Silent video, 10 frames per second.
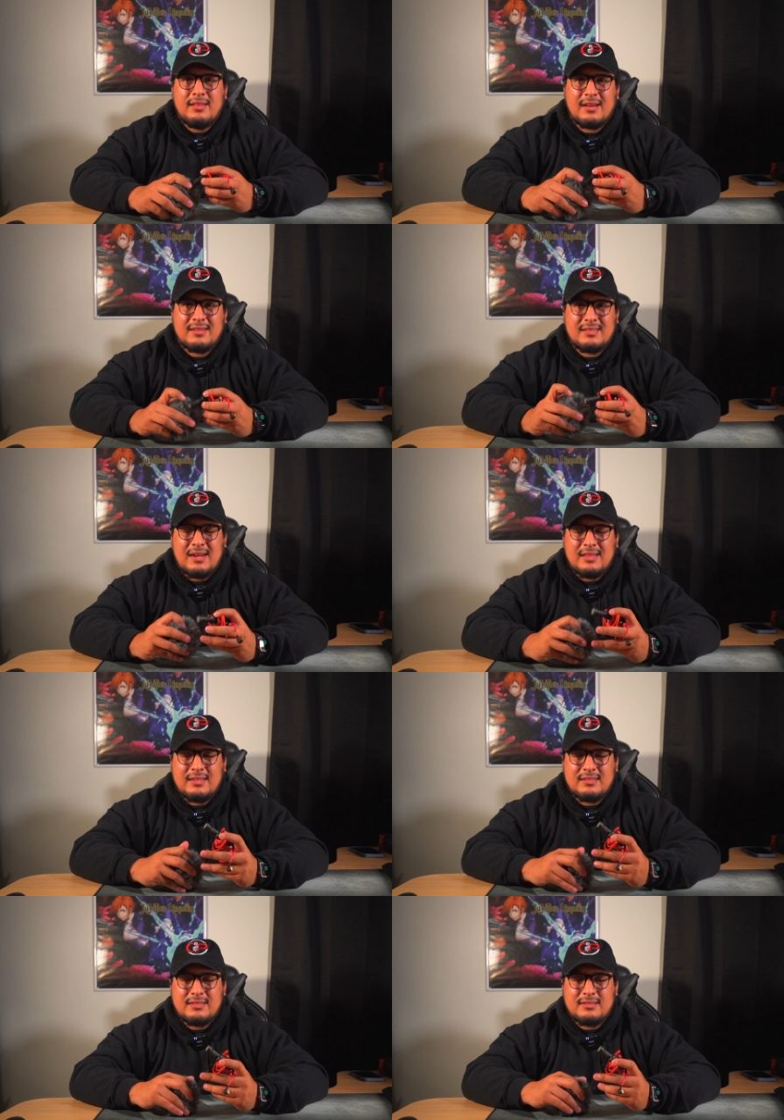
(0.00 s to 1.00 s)
Like I said, I
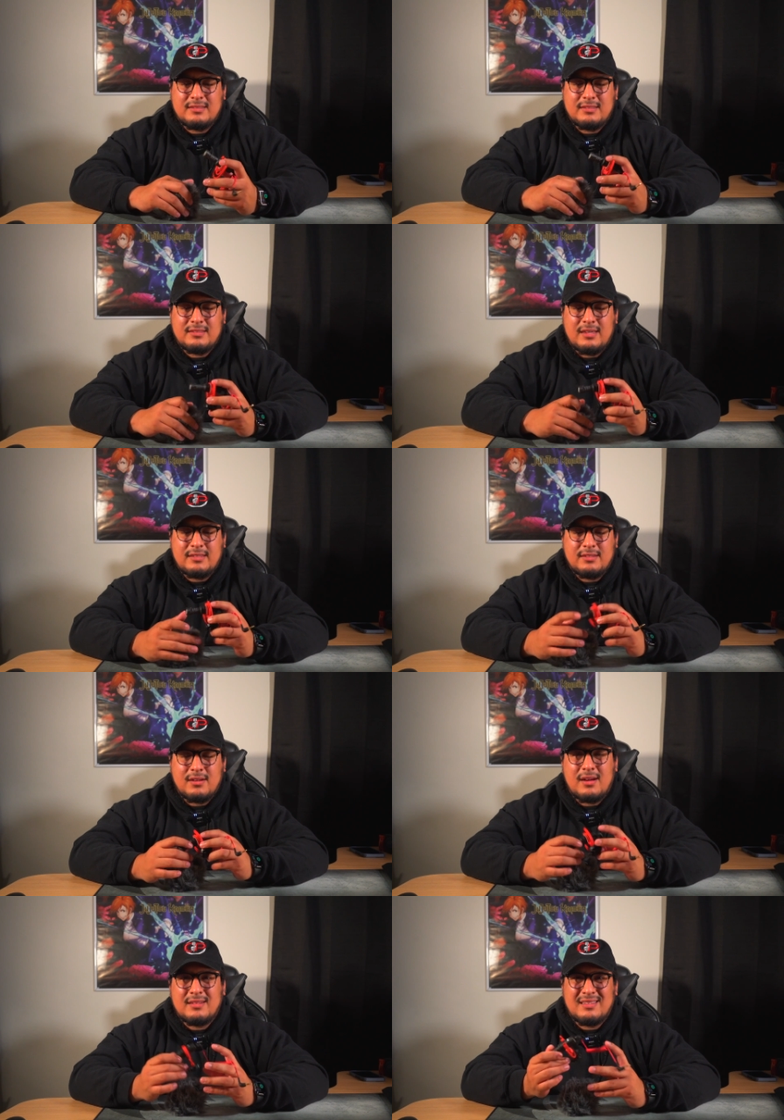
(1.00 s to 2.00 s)
think just, just takes your
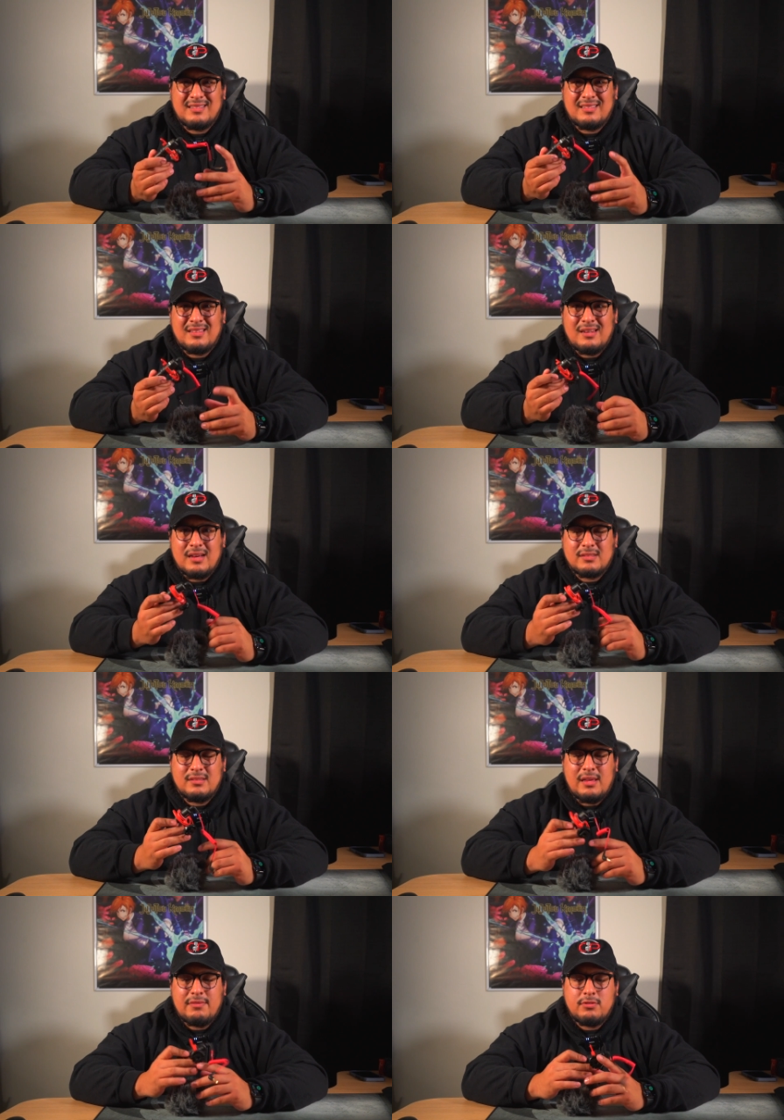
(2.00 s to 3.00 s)
content to the next
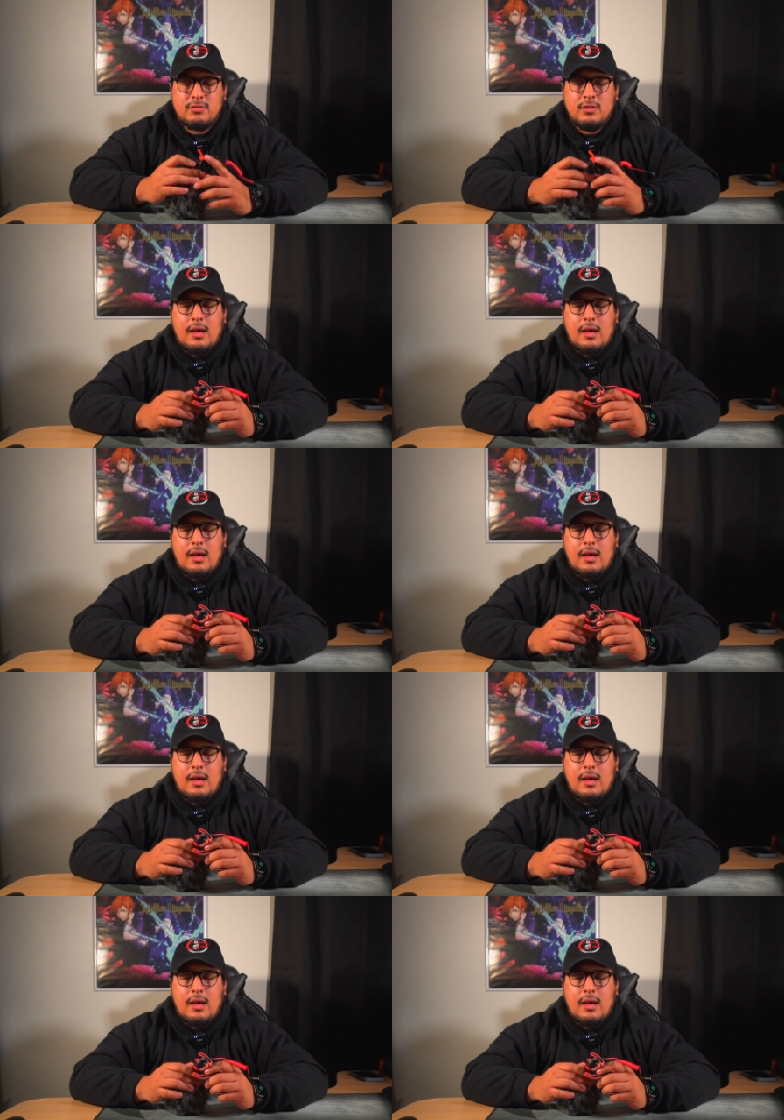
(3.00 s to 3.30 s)
level.